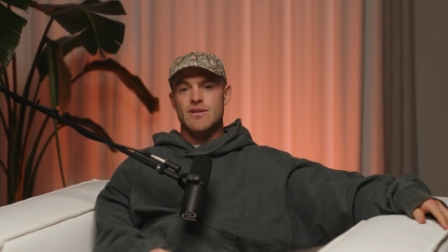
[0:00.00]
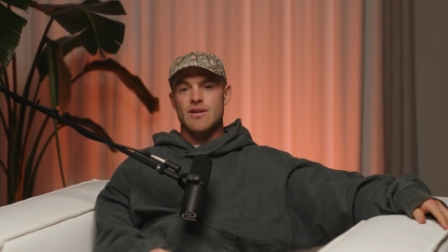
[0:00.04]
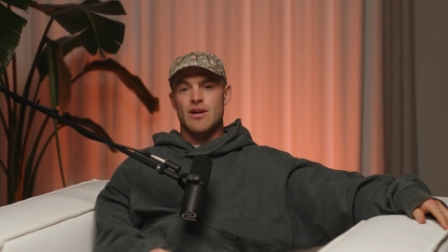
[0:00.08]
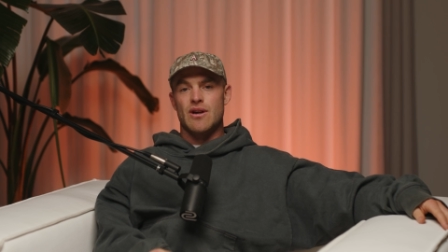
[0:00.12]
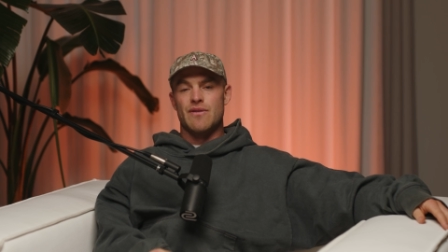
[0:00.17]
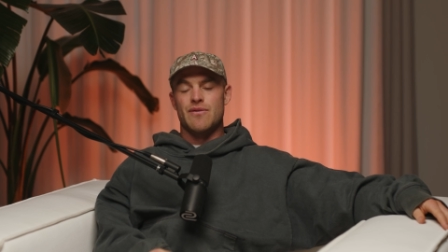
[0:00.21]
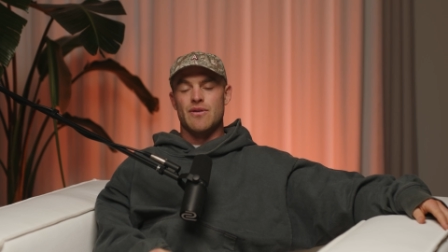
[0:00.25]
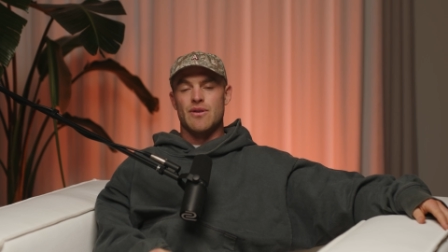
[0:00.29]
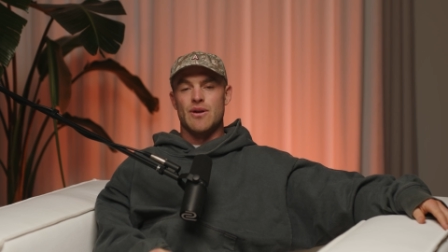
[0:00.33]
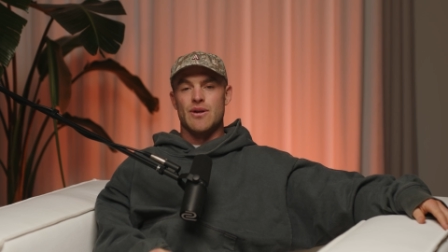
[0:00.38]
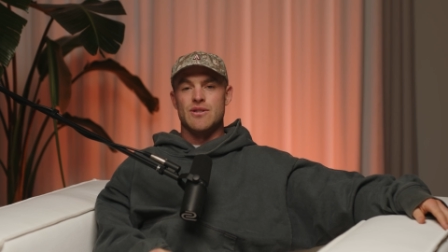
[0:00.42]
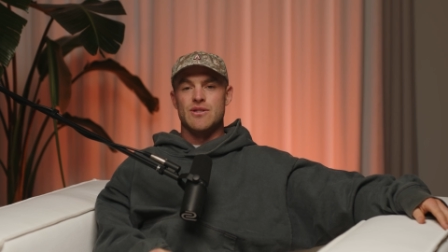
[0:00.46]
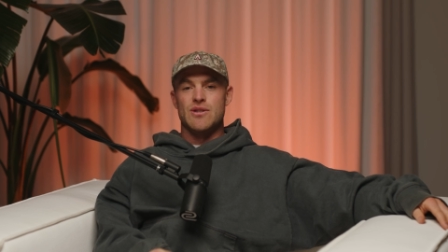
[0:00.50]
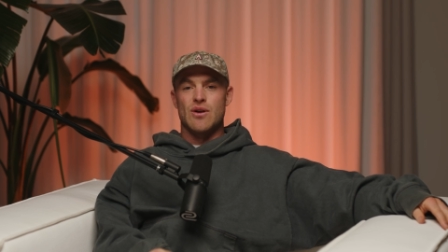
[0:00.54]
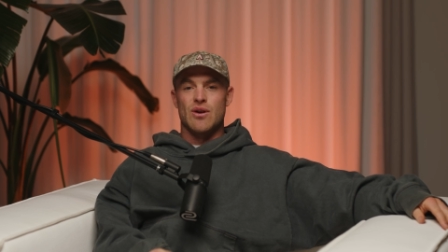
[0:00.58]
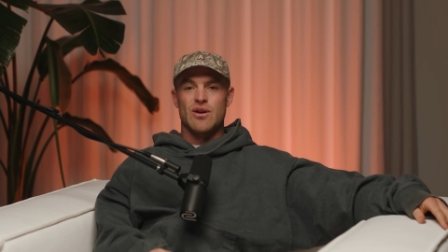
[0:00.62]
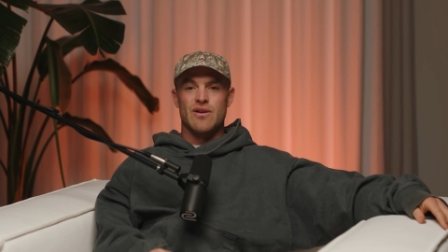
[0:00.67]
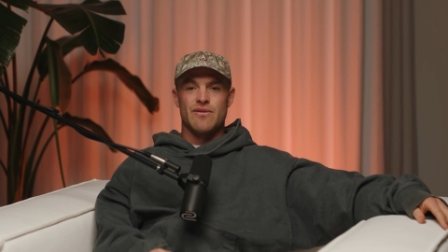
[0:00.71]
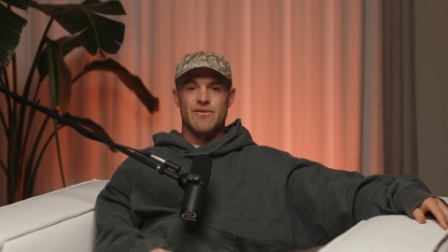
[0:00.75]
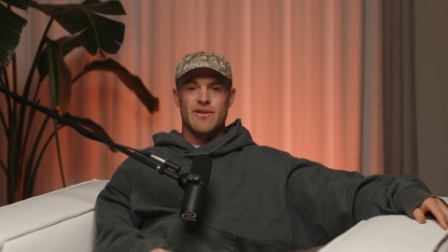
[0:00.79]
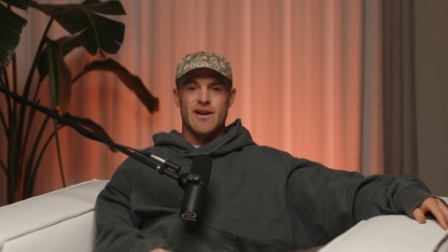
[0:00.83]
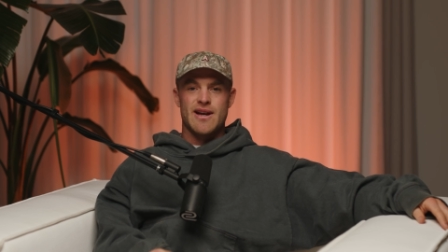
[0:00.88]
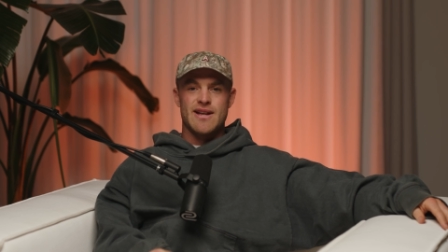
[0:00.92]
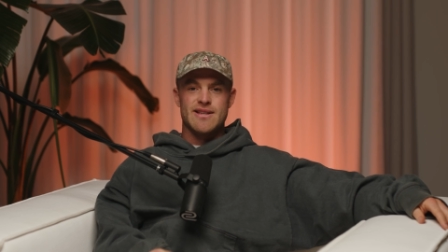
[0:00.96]
so for those
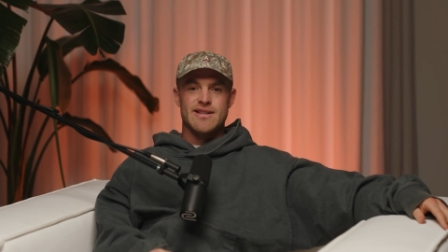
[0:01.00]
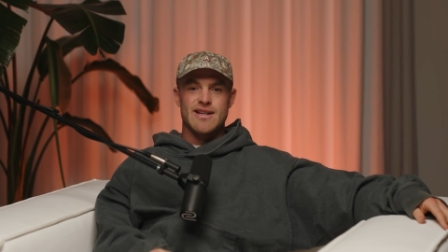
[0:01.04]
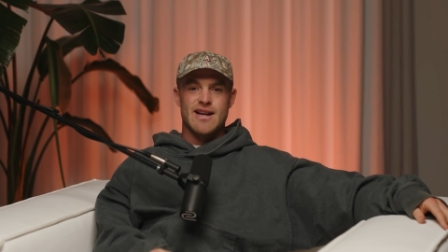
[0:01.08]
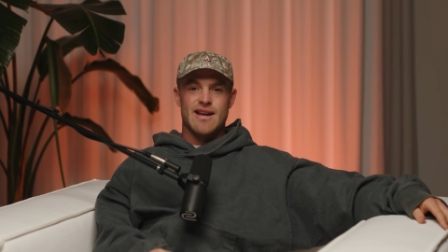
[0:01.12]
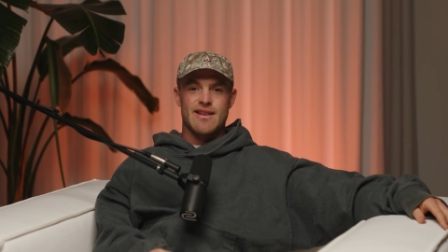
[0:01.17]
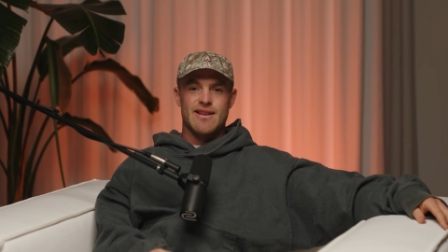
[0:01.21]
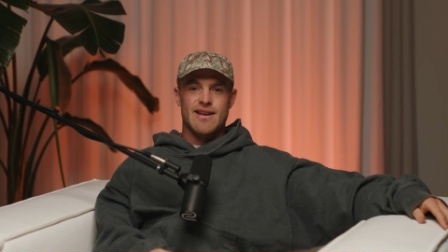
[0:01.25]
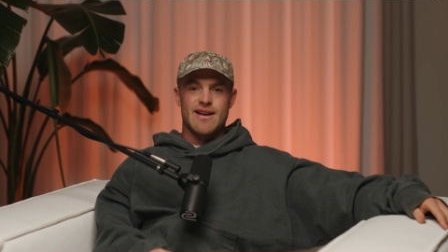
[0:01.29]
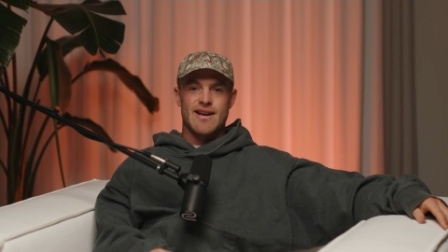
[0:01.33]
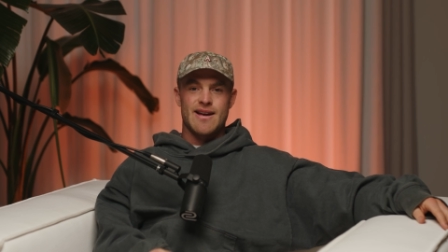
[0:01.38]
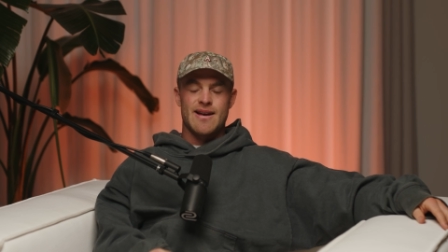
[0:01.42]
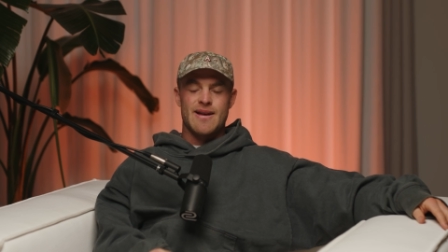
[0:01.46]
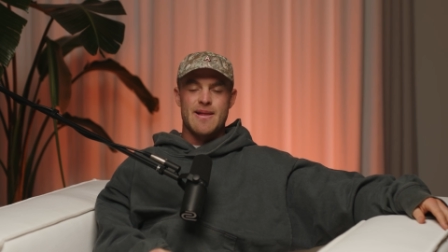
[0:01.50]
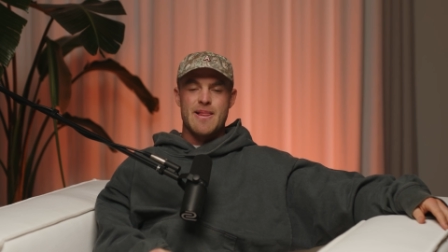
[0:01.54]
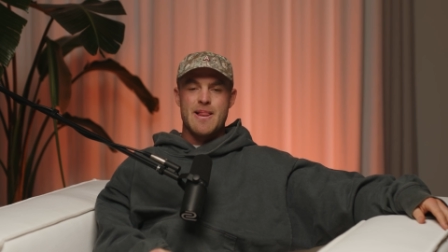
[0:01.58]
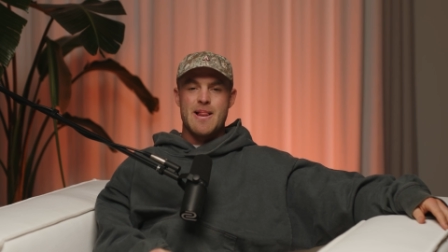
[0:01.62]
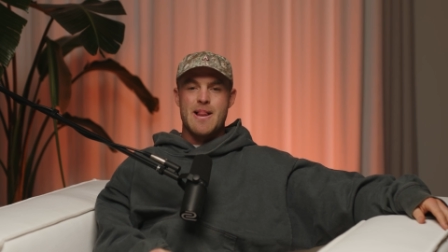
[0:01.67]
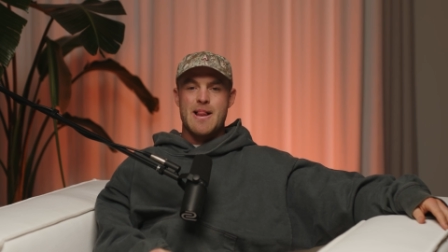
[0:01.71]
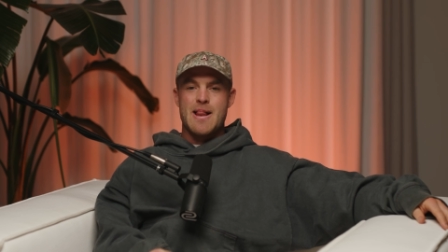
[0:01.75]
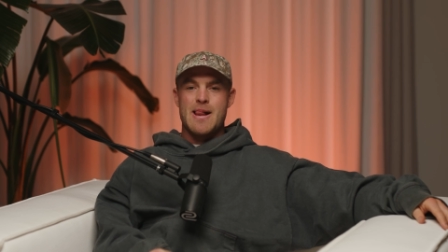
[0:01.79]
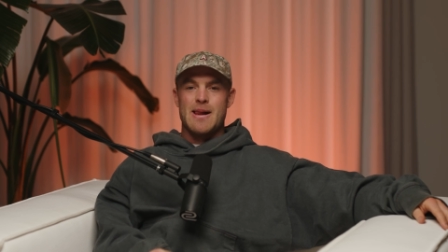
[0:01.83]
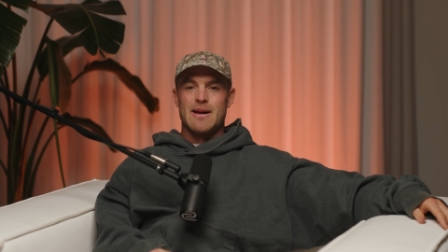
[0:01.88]
soccer fans out there,